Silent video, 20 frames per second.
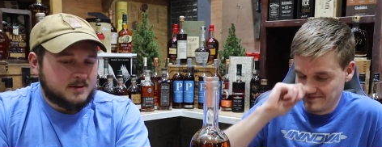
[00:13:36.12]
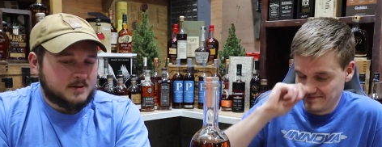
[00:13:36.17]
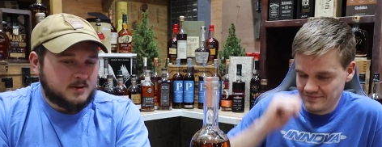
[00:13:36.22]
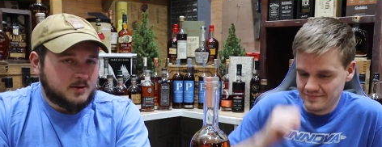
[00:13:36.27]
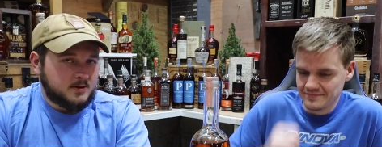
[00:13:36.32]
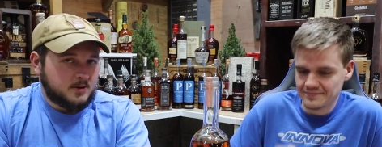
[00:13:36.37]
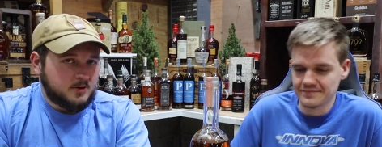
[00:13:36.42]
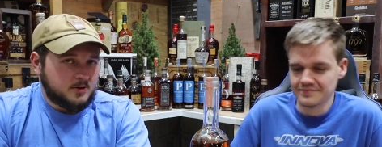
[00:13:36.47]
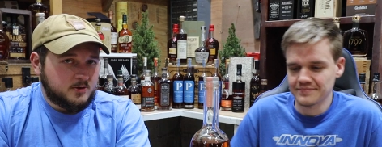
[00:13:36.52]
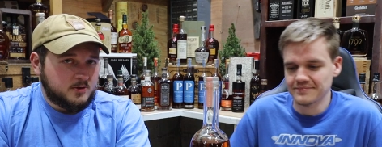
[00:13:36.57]

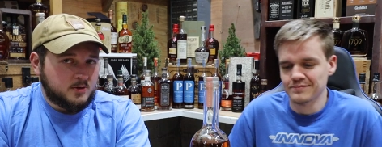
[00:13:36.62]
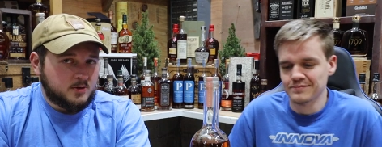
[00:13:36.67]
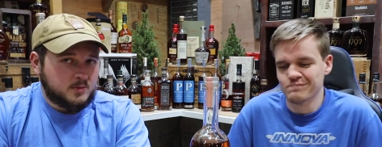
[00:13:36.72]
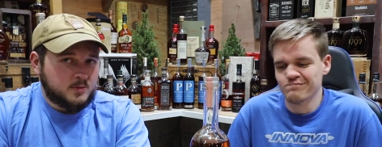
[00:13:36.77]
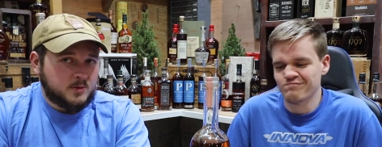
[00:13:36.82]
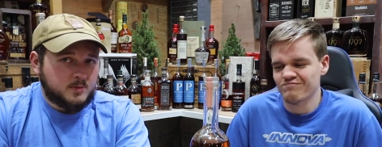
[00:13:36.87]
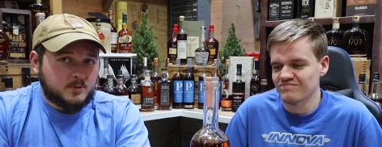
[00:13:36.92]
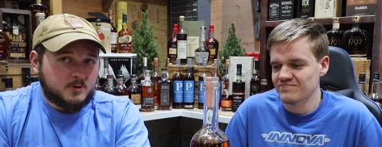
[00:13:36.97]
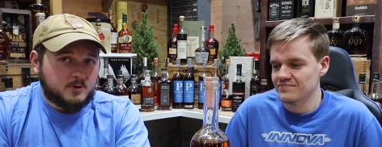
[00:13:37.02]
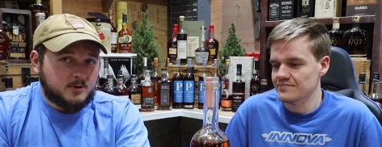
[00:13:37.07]
Speaker 1: get her a little
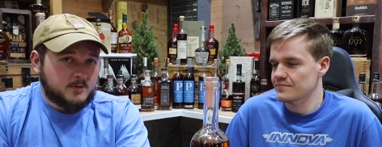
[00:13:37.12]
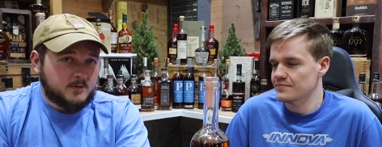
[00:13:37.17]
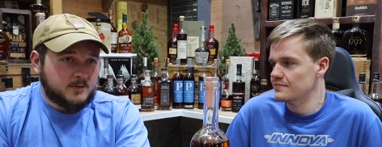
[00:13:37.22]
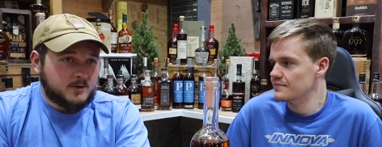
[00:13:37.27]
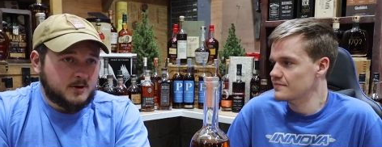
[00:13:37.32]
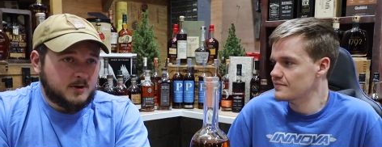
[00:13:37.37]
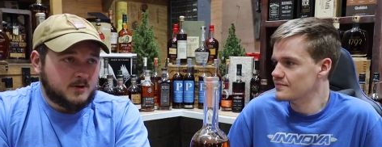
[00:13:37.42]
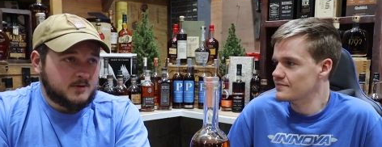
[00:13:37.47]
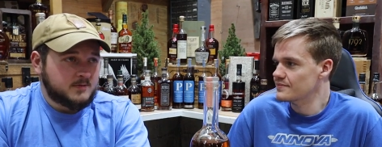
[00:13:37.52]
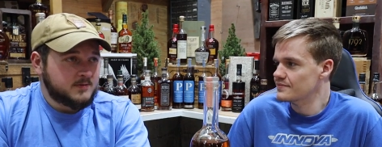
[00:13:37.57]
bit more
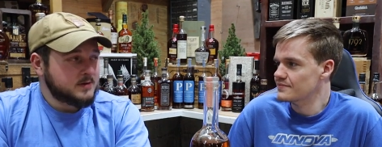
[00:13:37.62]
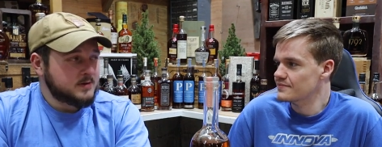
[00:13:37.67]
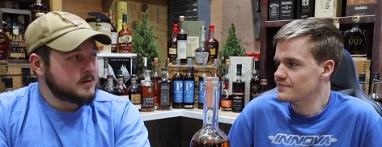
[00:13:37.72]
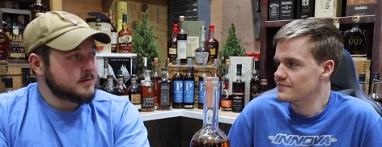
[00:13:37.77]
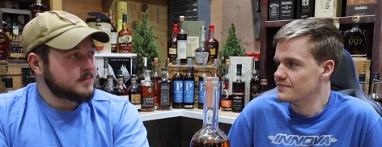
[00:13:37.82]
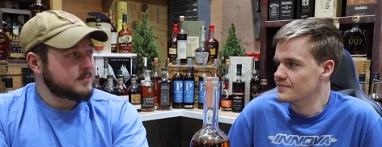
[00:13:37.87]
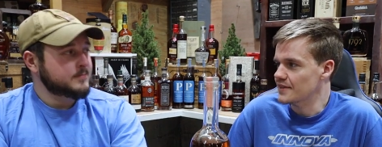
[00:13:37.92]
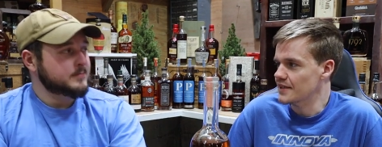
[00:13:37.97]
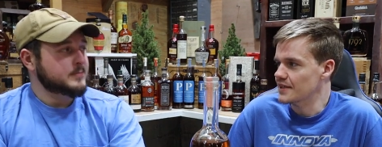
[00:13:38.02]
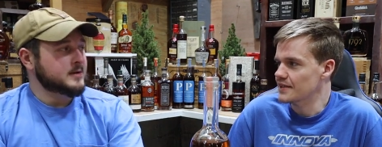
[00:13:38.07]
involved,
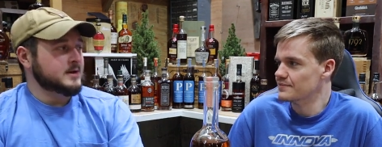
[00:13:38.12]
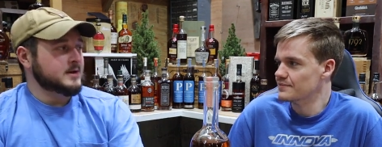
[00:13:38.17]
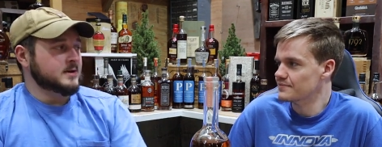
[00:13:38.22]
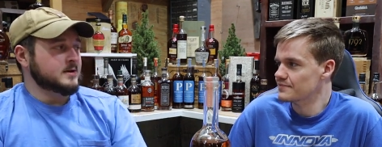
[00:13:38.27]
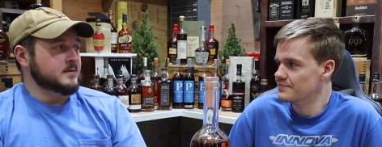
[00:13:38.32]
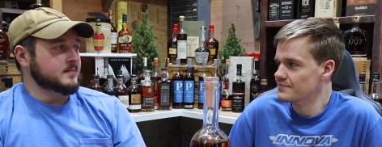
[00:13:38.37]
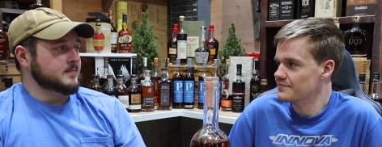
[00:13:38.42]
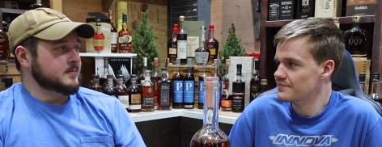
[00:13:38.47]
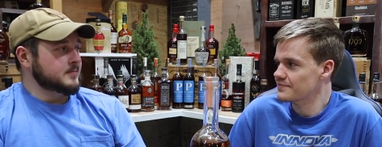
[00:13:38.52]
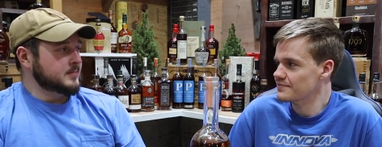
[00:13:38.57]
yeah.
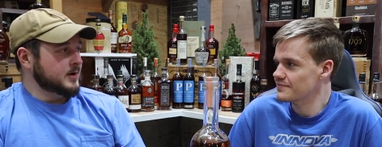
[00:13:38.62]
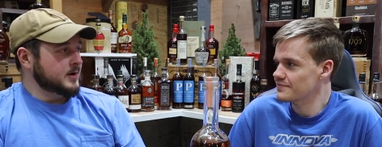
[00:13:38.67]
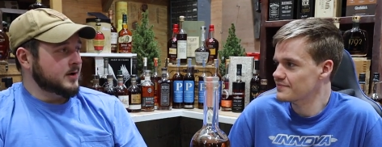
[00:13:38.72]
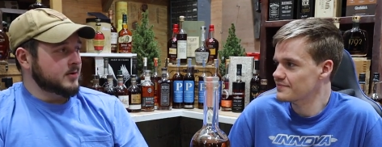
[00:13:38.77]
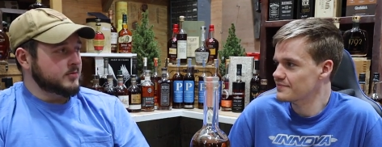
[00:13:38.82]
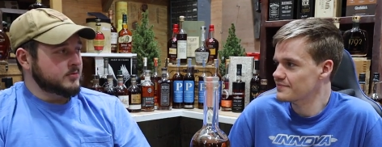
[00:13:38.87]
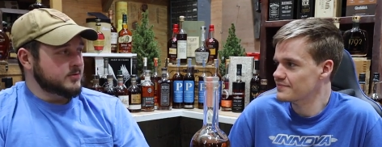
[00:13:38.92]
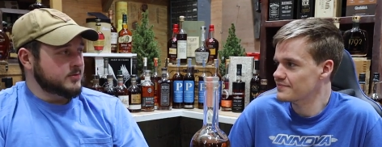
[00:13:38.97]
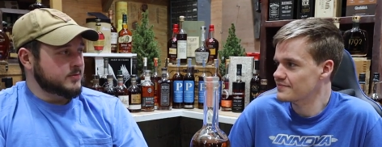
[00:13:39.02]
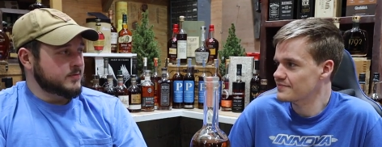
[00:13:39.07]
picking
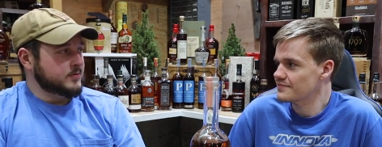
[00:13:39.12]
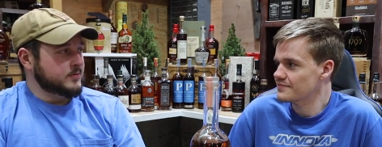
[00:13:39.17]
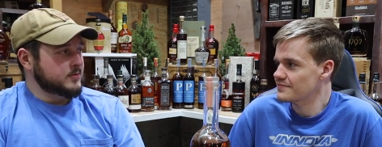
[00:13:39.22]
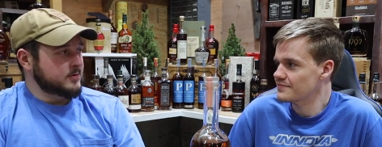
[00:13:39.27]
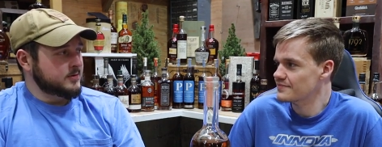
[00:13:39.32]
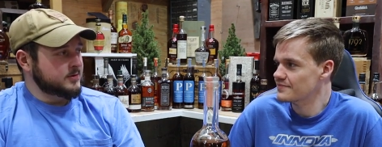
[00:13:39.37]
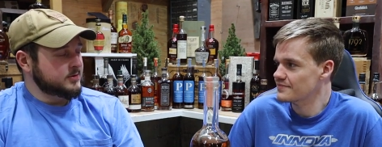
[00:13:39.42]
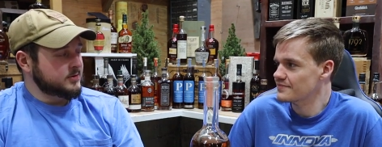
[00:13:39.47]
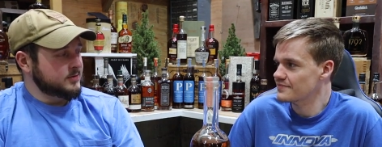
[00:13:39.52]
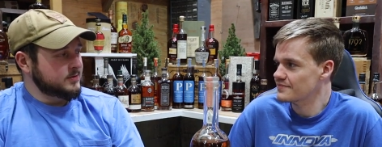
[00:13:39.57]
bottles
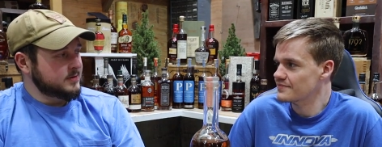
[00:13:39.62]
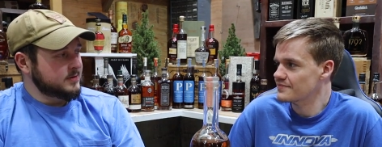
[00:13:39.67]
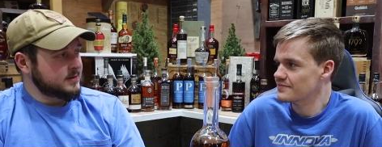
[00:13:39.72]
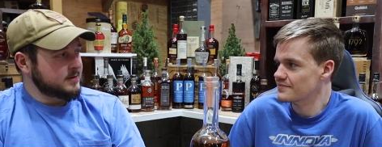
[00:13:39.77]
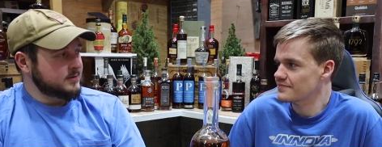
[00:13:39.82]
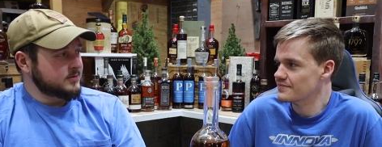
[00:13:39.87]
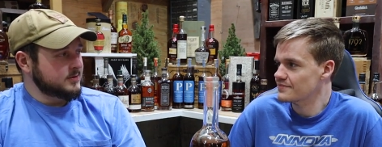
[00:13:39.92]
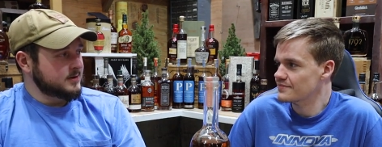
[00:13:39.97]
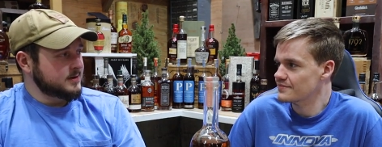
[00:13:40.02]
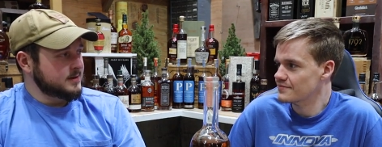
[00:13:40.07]
for us and
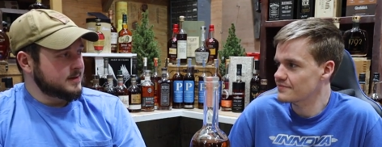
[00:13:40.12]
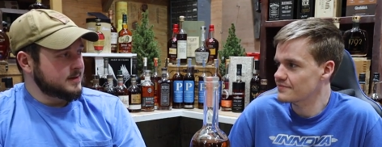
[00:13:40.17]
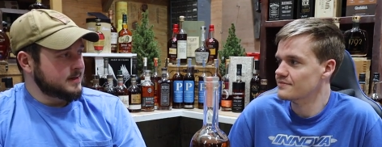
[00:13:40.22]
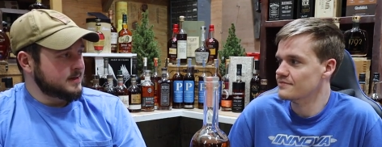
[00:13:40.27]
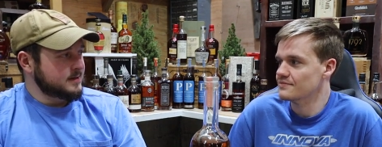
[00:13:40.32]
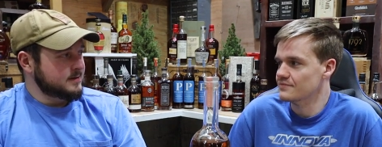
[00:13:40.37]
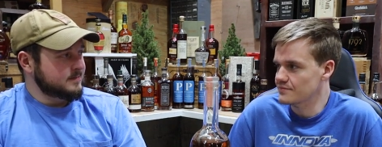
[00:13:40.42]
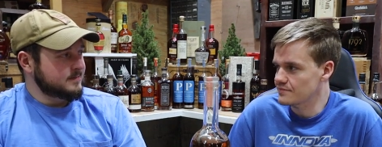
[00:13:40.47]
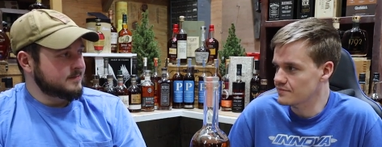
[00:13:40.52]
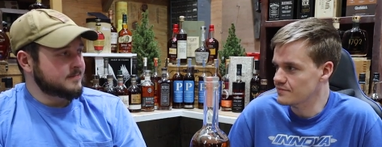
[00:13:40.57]
things like
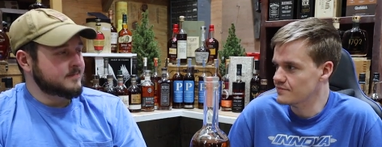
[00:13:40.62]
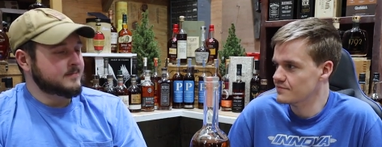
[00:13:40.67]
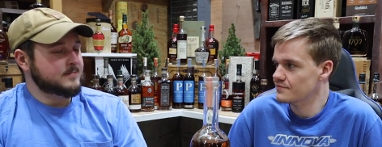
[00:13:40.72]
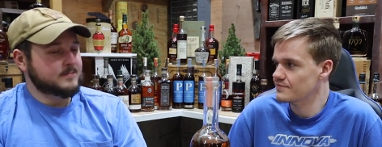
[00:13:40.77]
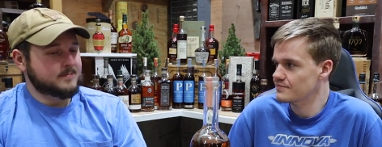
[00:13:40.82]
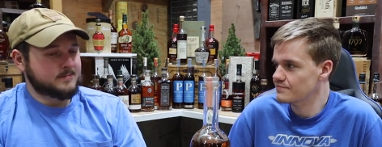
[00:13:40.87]
that. Mm -hmm.